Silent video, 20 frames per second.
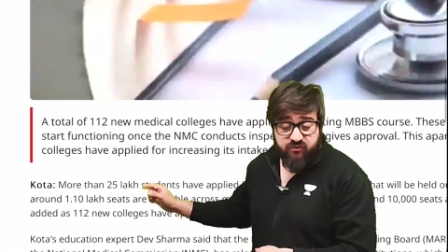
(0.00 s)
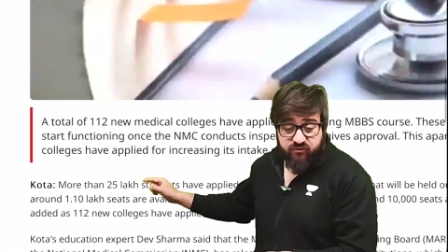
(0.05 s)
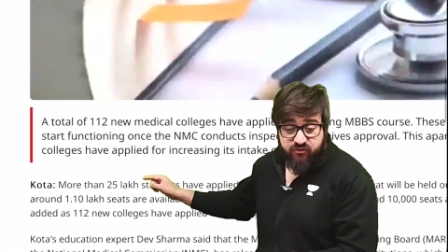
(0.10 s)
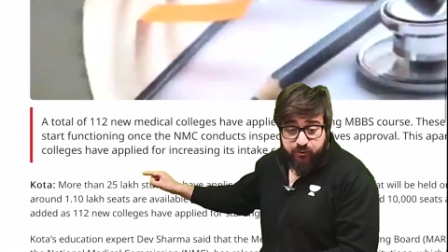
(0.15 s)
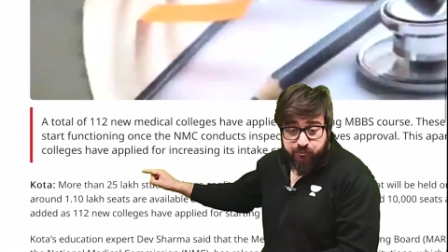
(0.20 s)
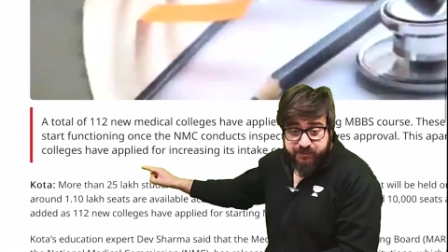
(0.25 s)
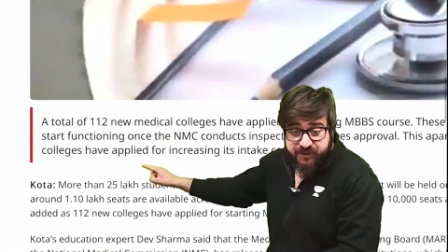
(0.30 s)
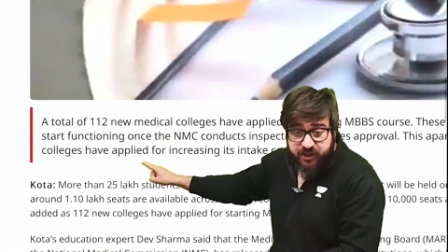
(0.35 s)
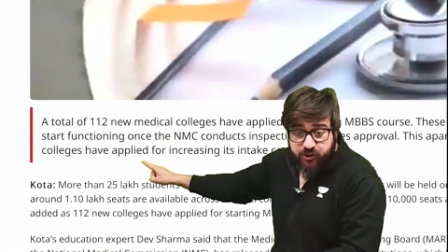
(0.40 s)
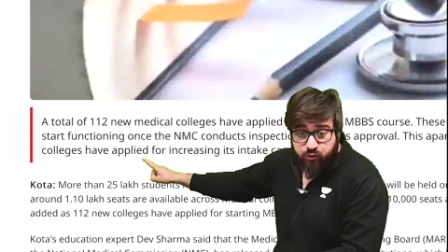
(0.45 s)

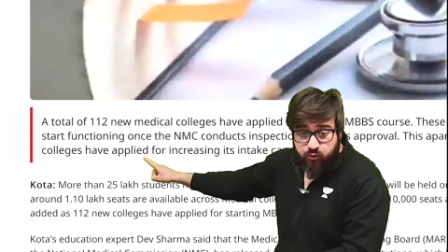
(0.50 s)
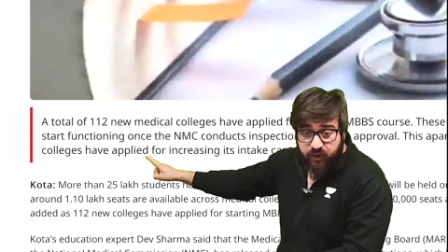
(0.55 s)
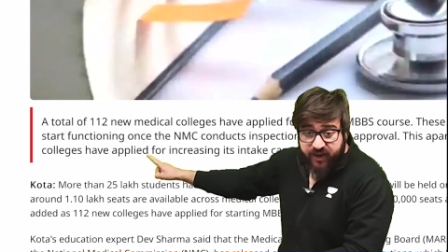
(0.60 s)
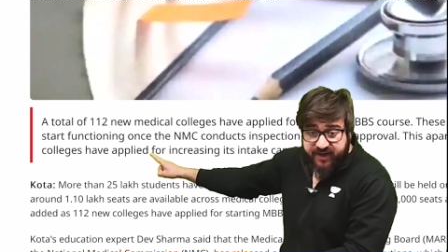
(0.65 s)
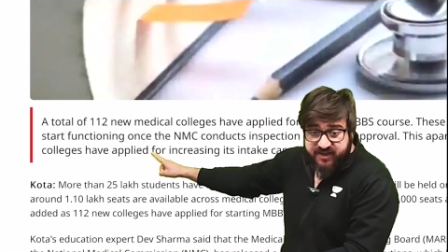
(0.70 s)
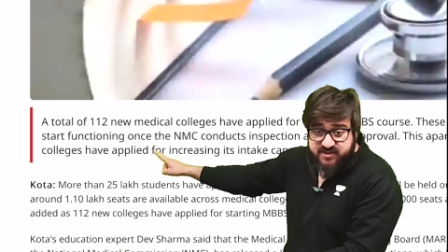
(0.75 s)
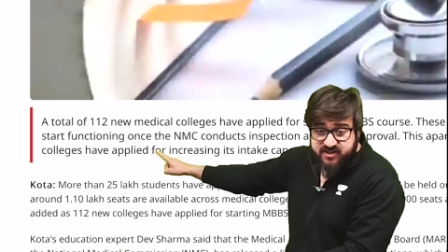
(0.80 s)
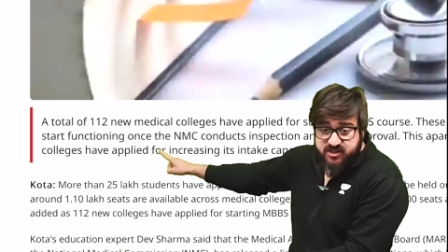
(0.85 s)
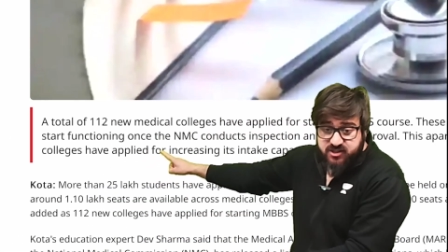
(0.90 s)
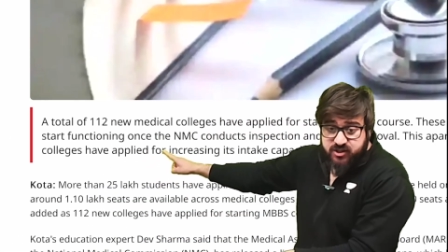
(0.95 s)
52
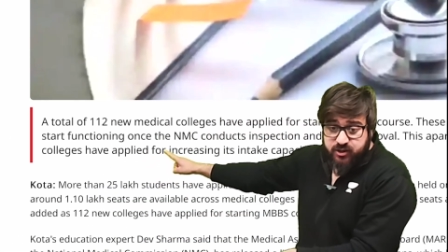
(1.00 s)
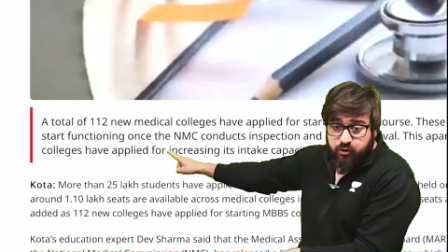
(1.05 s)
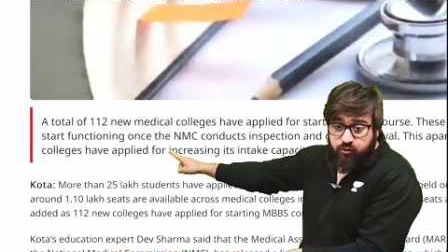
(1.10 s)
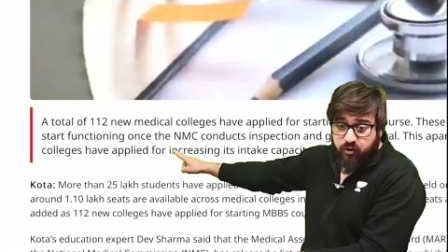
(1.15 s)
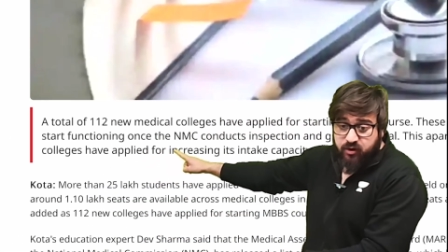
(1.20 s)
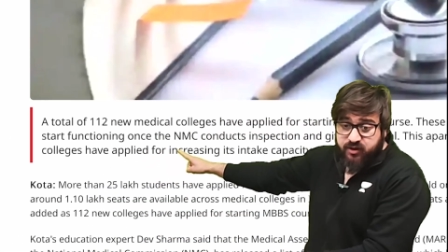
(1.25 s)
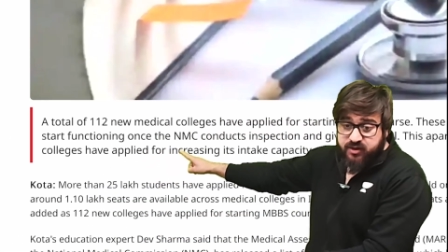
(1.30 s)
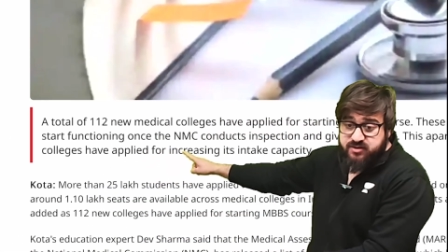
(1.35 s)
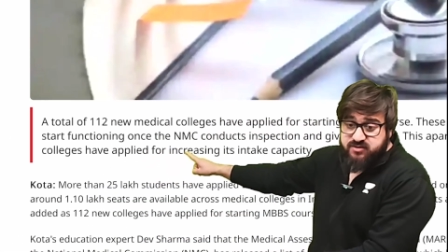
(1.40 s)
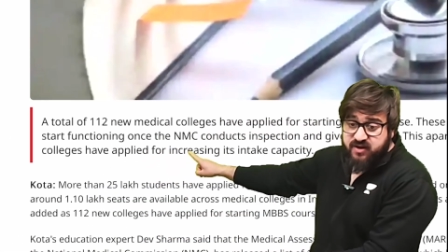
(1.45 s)
existing
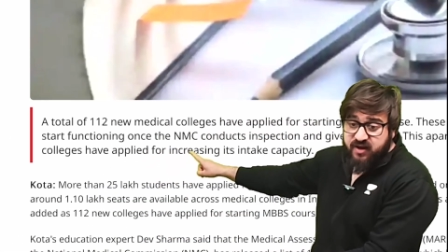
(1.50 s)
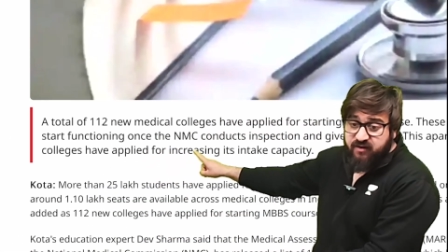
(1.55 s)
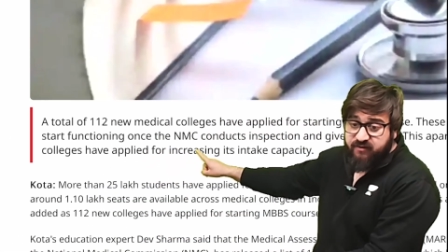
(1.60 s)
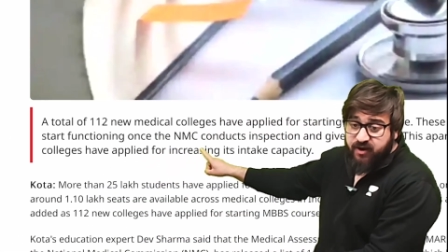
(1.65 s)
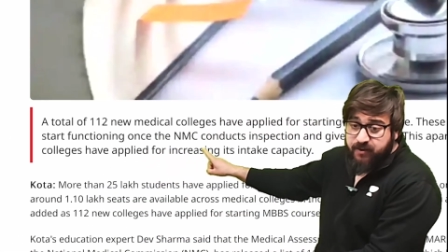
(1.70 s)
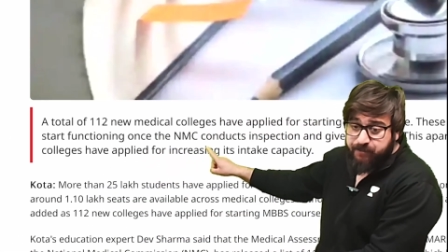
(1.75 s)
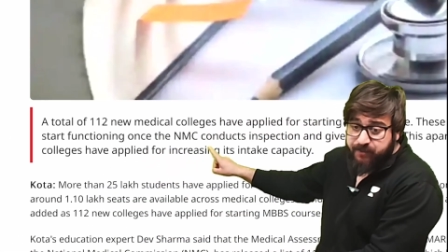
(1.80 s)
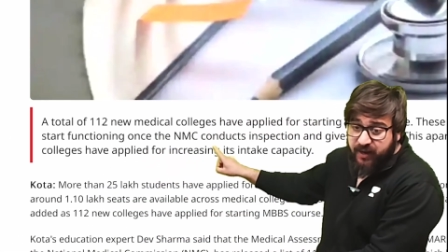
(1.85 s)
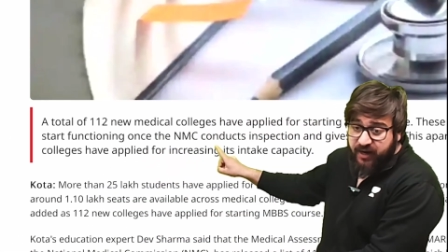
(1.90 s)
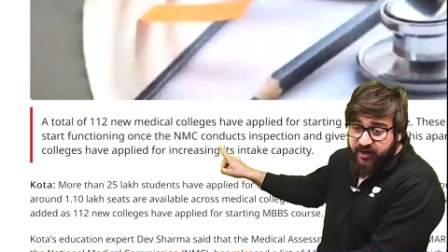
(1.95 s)
colleges have
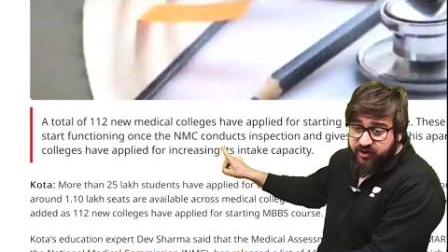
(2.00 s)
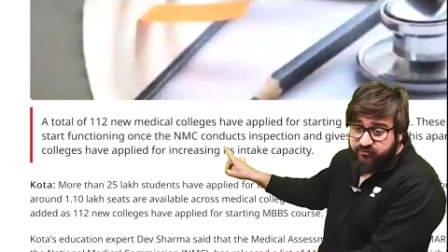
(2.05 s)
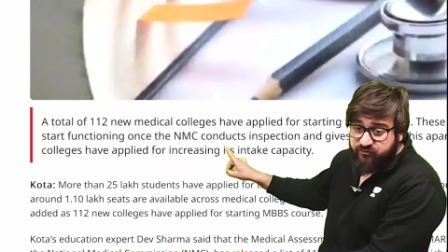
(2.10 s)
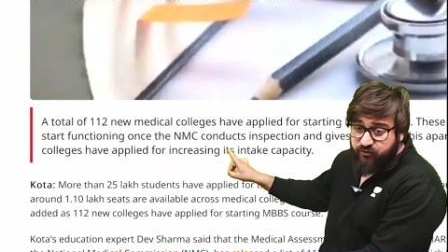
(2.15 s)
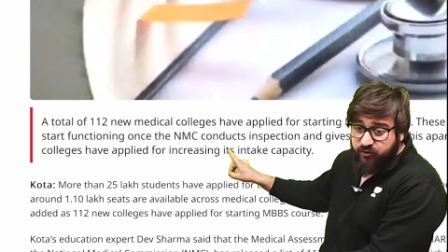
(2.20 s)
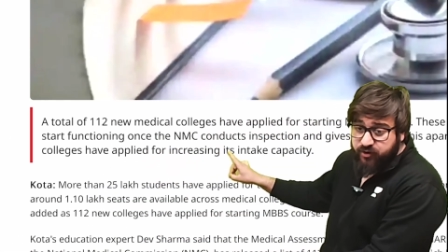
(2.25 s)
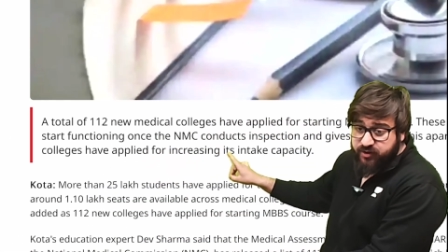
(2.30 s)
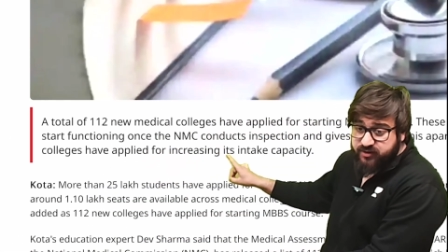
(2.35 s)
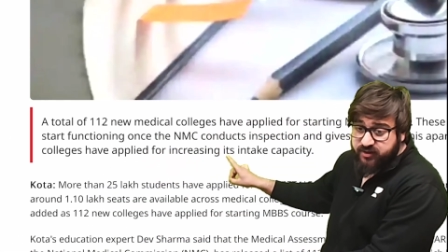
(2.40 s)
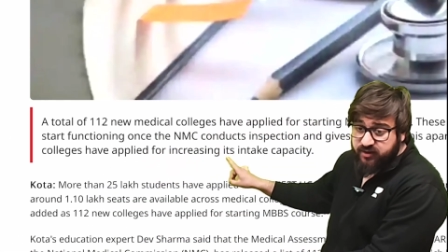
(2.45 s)
applied
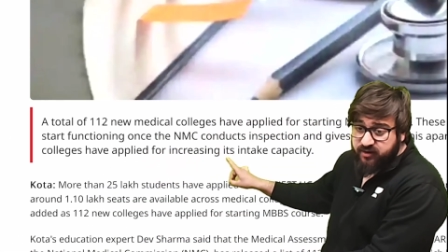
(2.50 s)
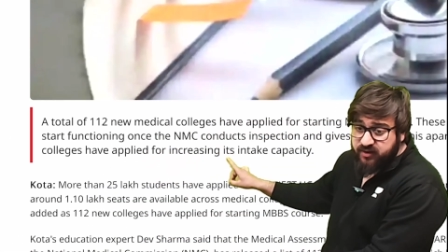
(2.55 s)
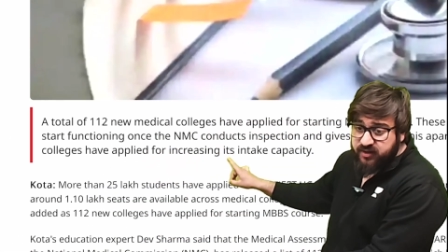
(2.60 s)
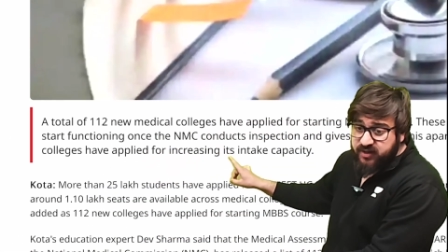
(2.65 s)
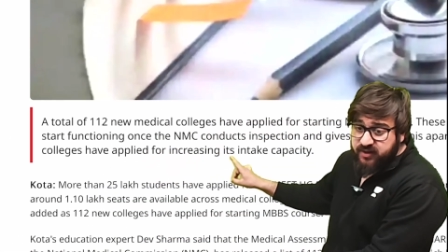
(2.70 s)
for the